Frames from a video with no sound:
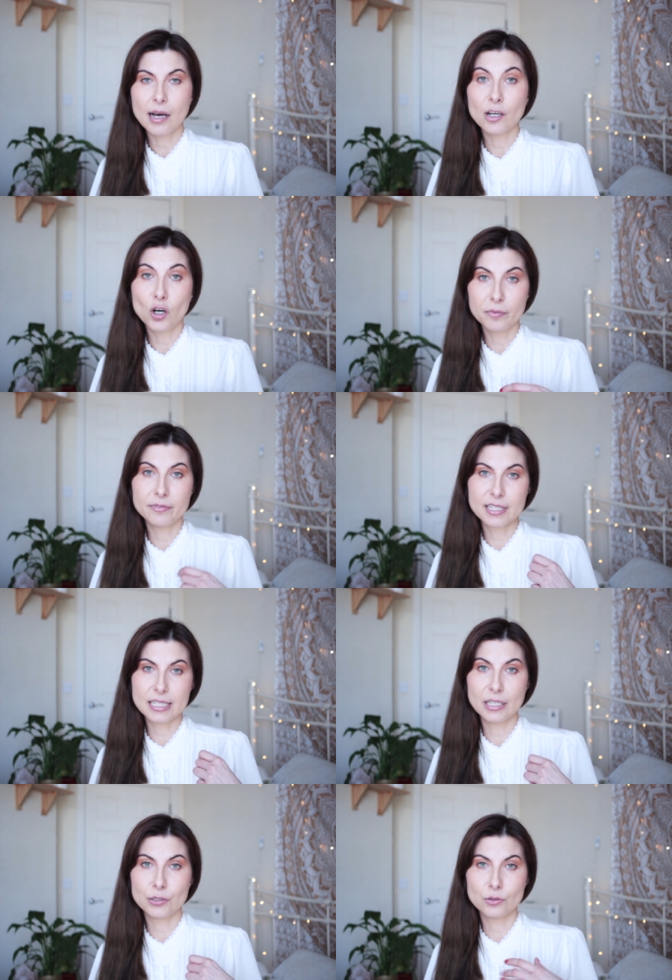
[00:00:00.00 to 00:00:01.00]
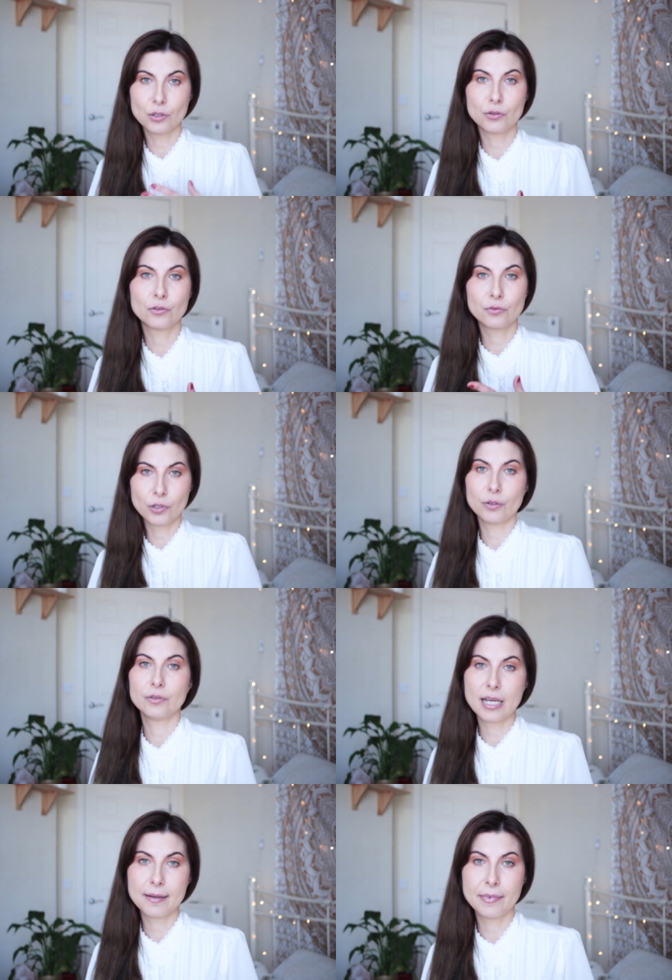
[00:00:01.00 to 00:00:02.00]
I obviously do not throw
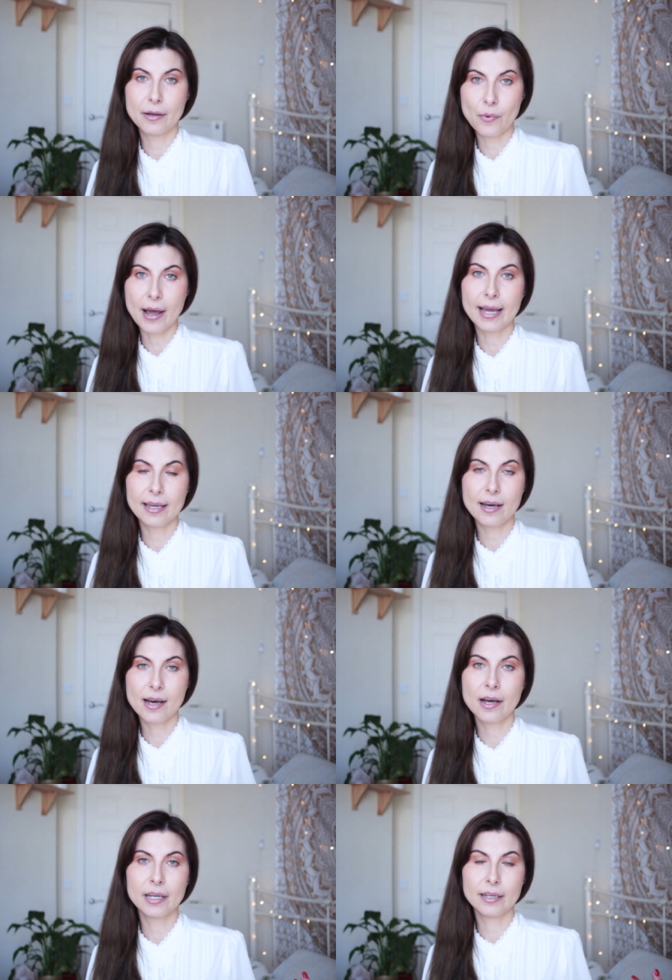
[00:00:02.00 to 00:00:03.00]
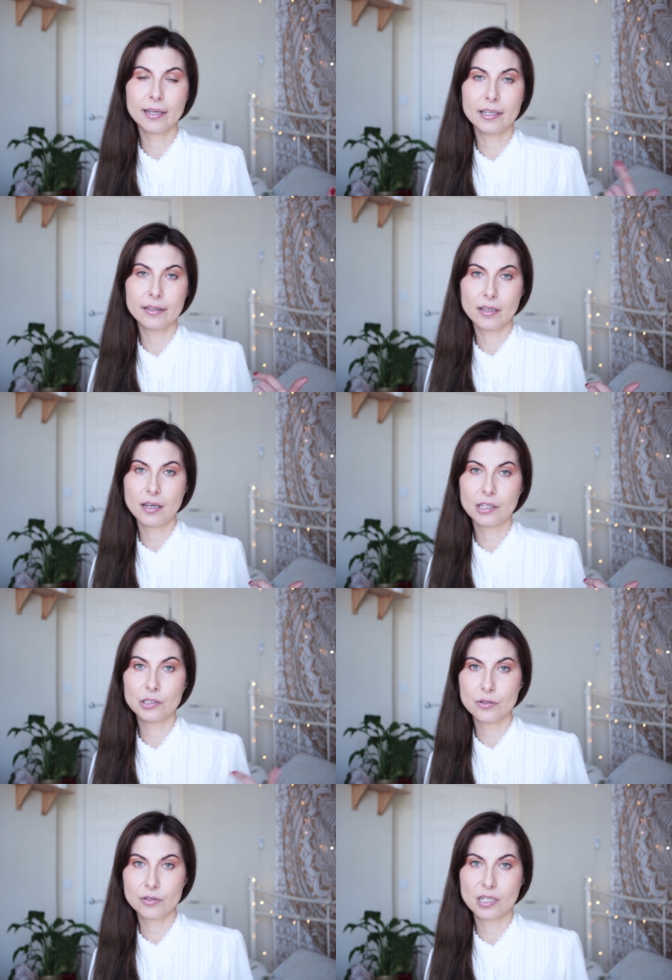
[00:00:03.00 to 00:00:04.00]
them away. I either
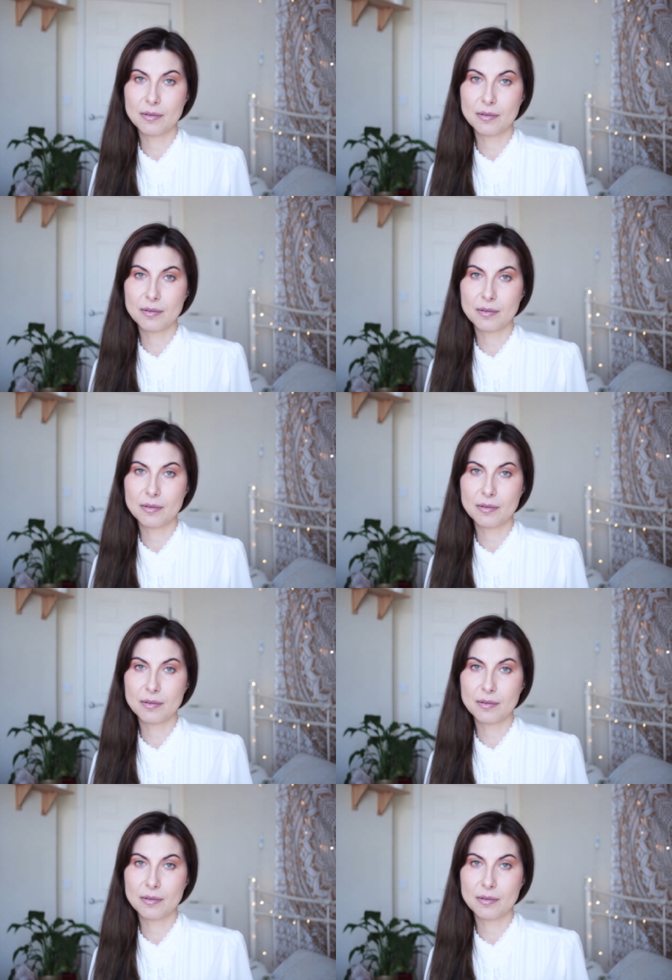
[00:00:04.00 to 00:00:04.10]
use